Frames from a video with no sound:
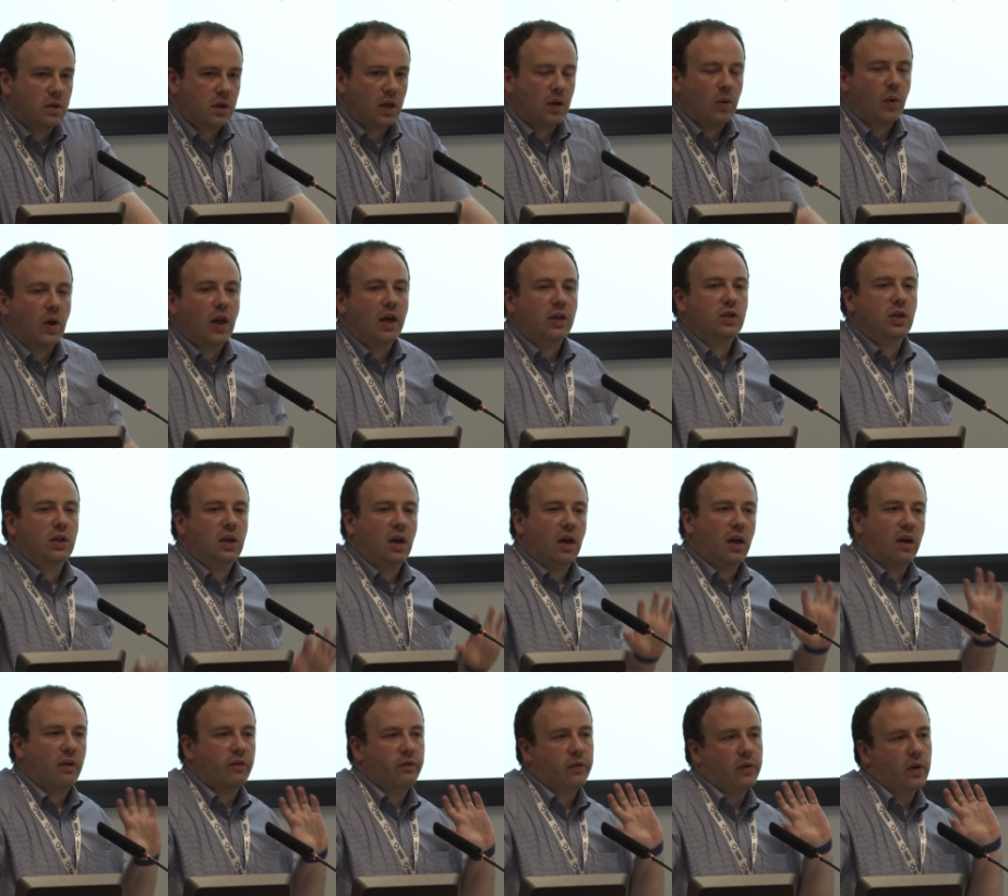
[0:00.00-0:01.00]
They will actually
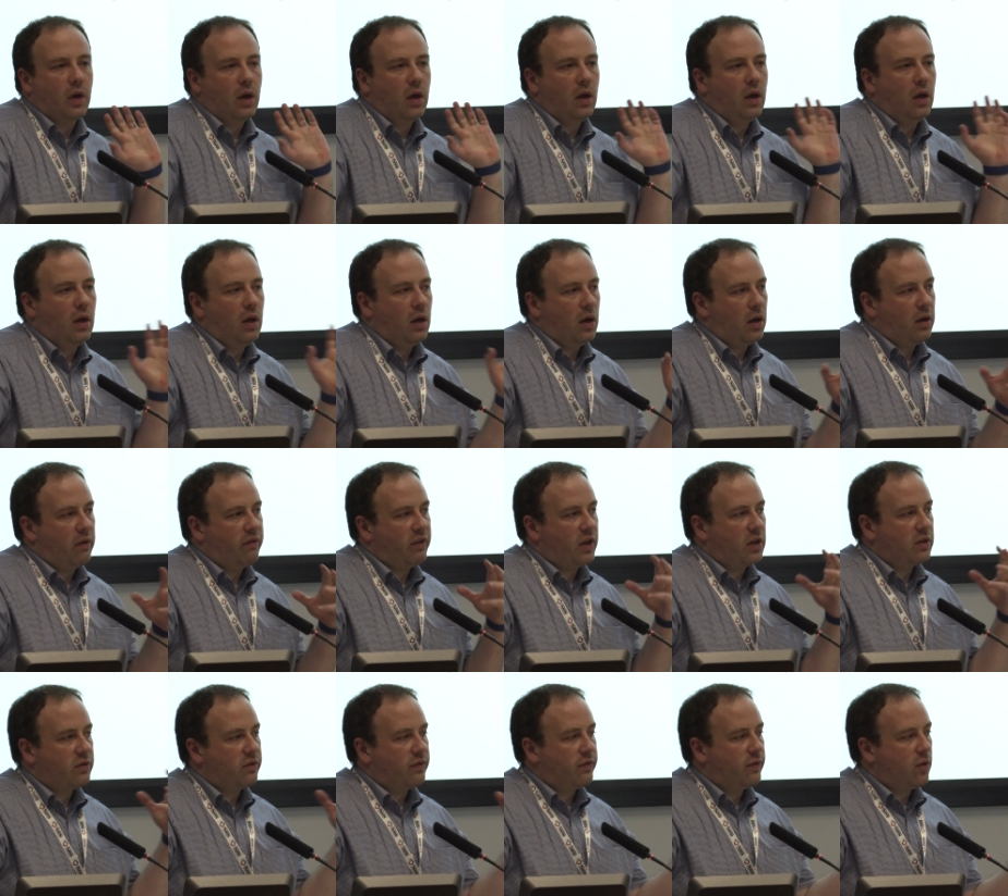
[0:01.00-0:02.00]
have an
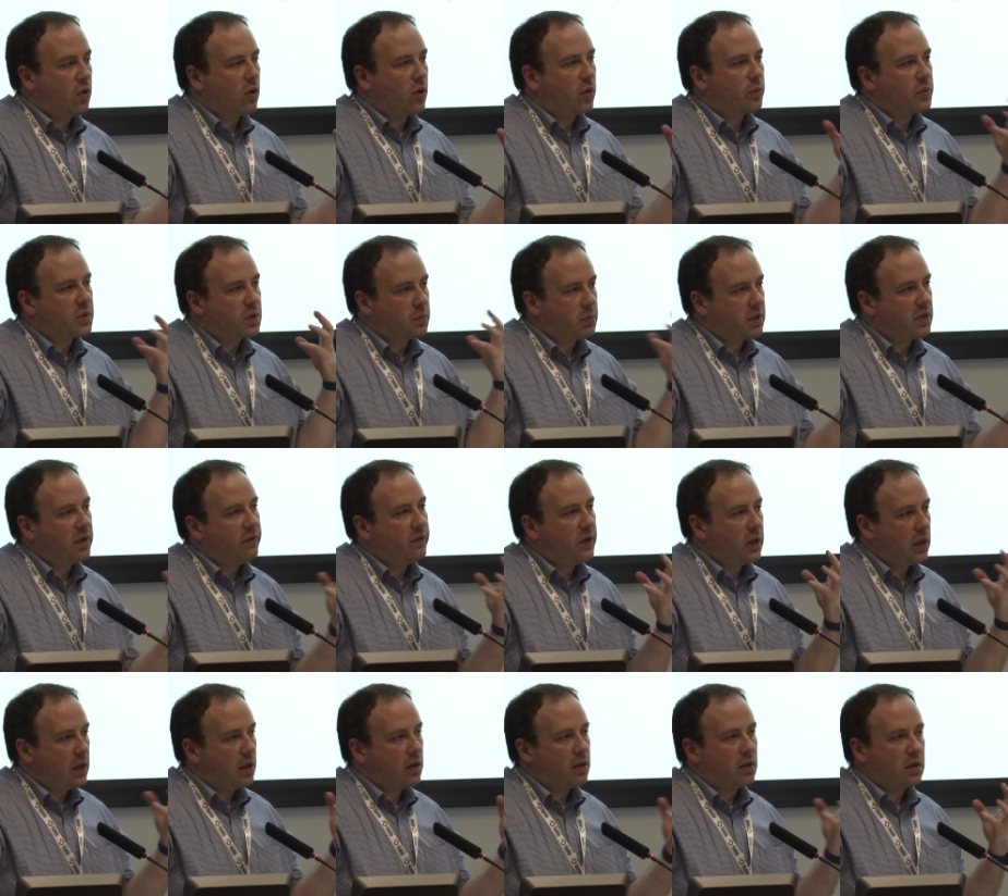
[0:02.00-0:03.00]
event formed
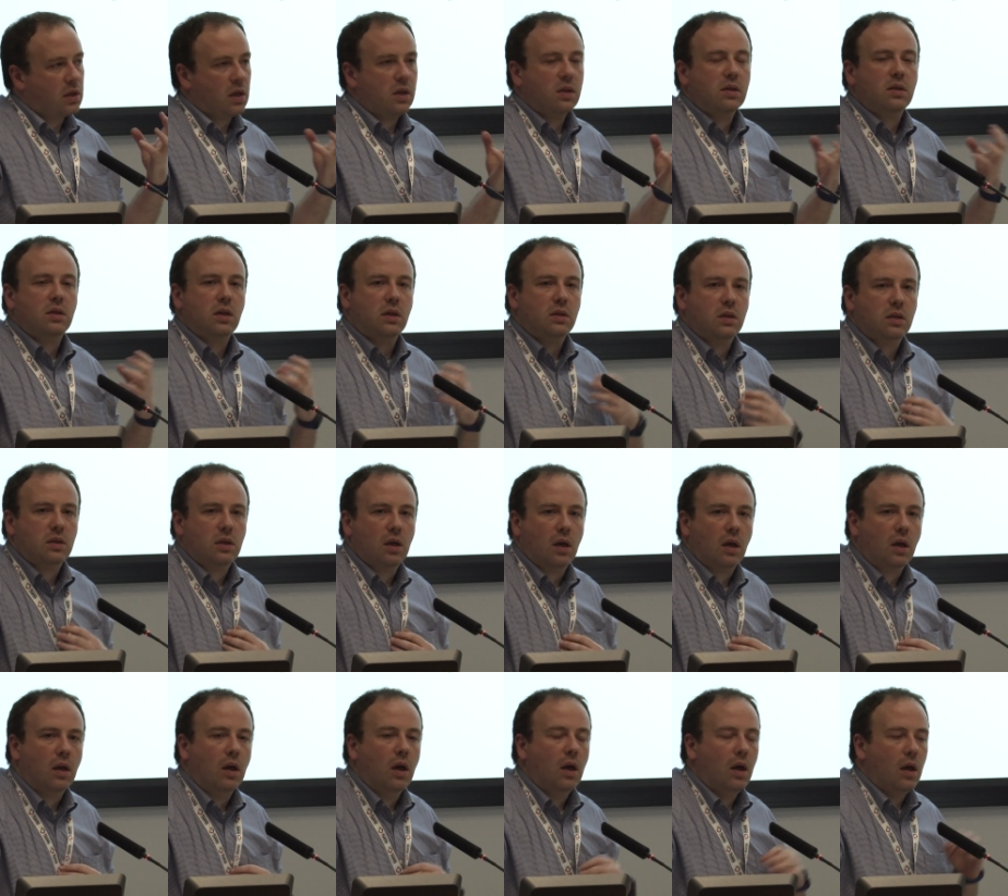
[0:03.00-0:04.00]
specifically in the dataset to
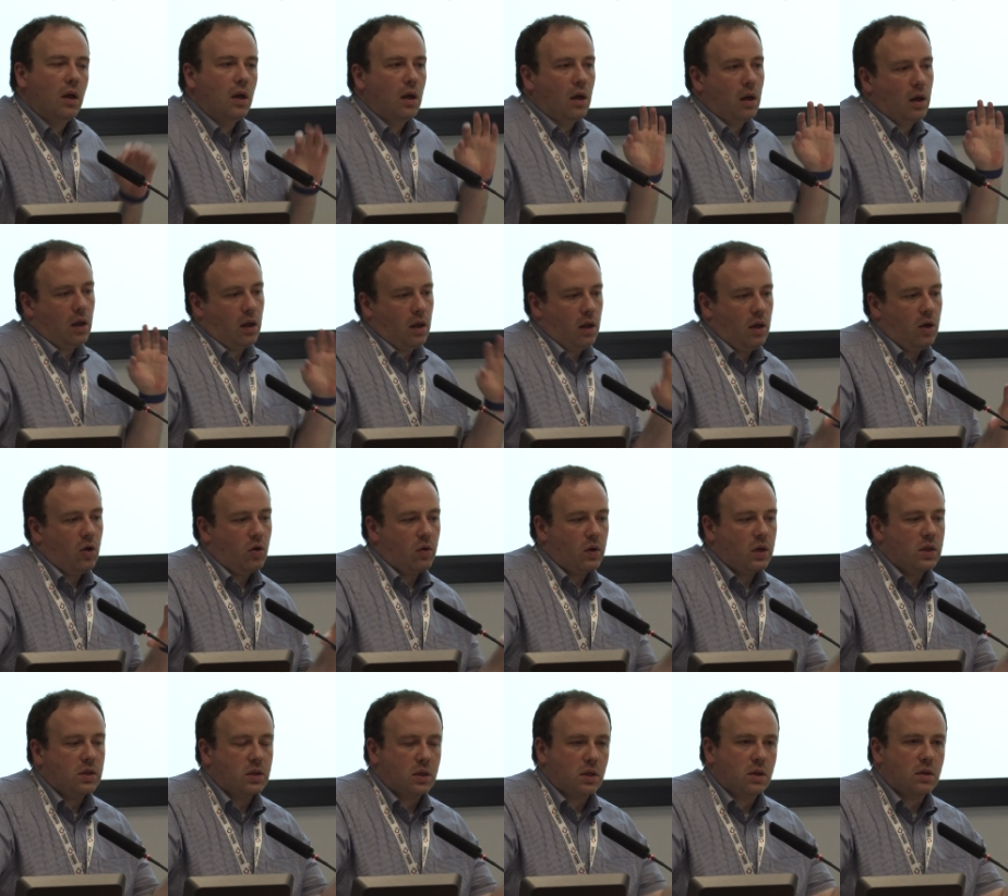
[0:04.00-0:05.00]
say, here
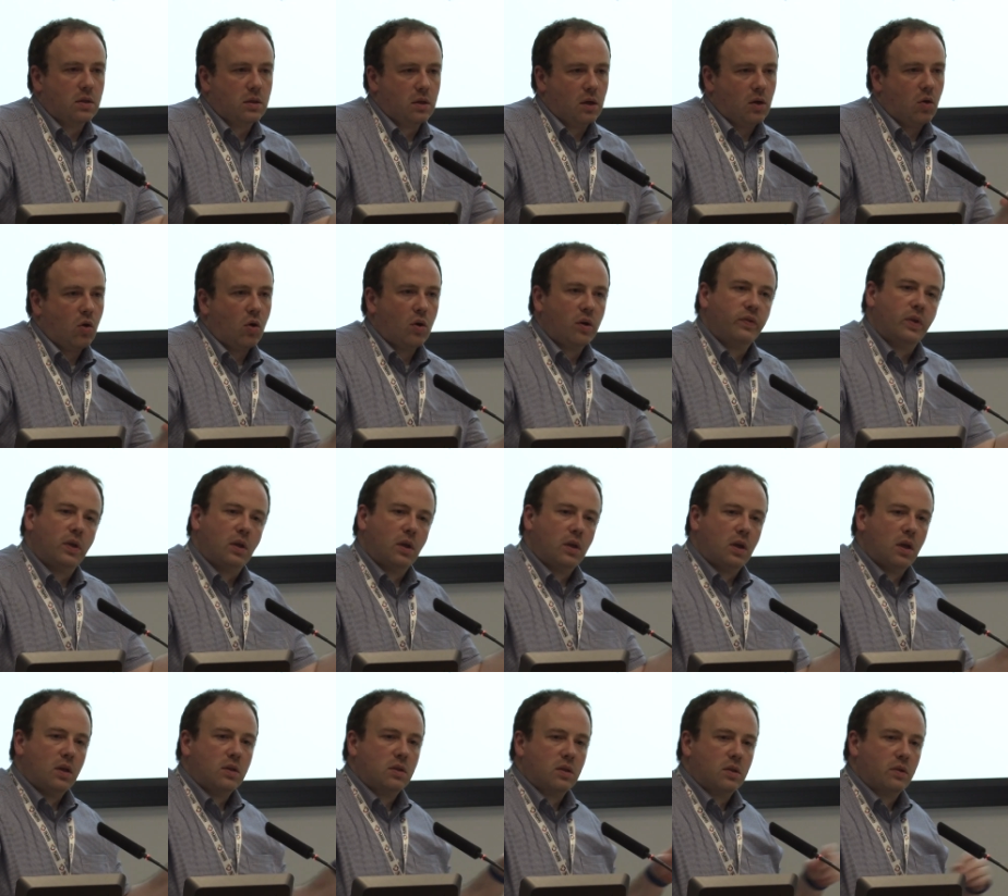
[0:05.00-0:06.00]
is all of the
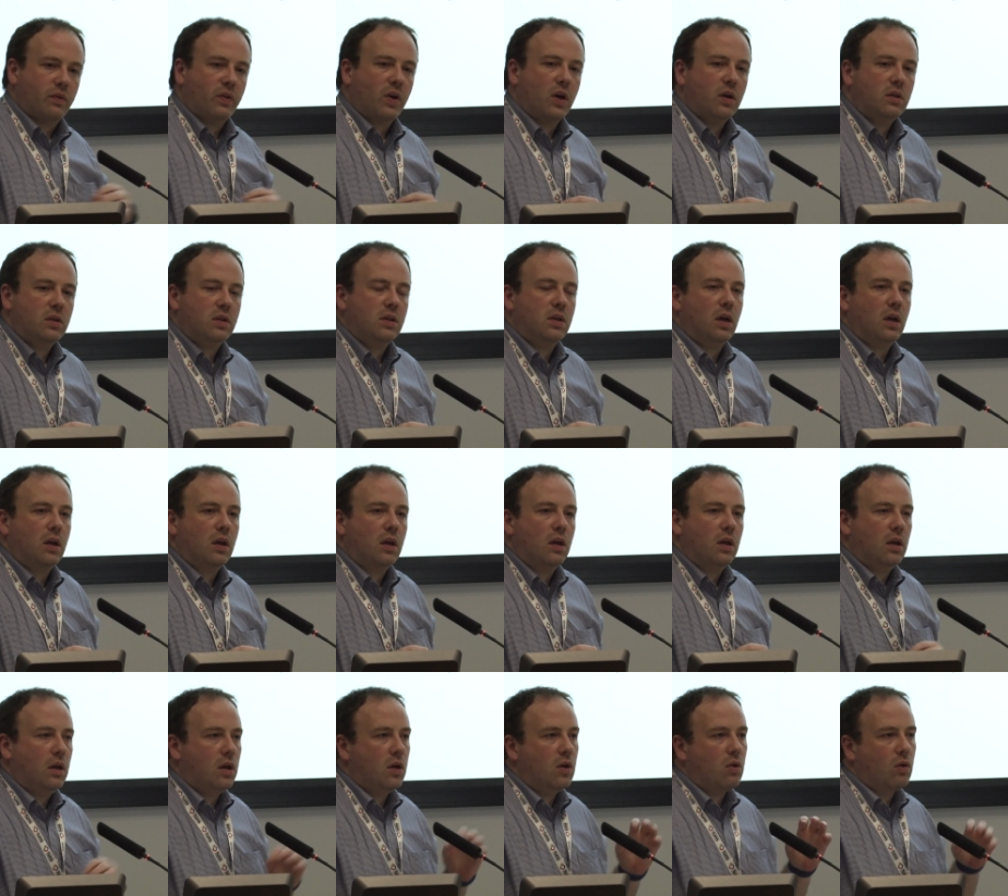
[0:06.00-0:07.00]
cases of heart attack,
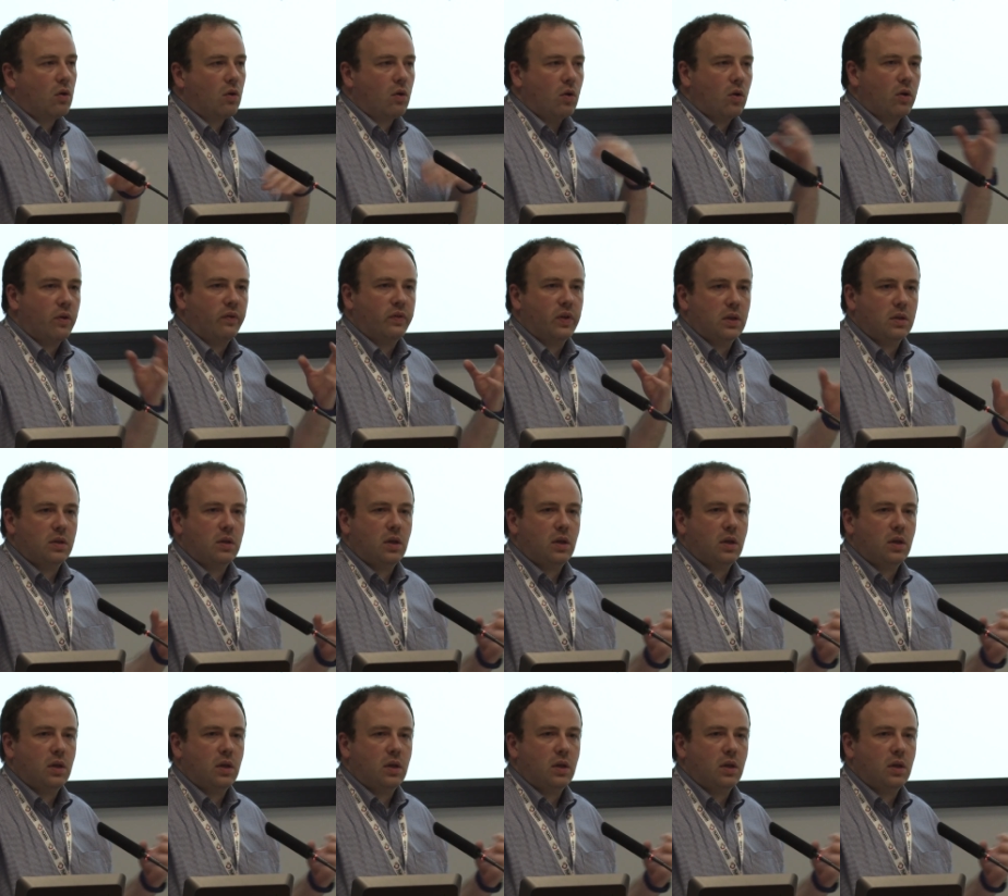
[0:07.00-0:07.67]
here are all of these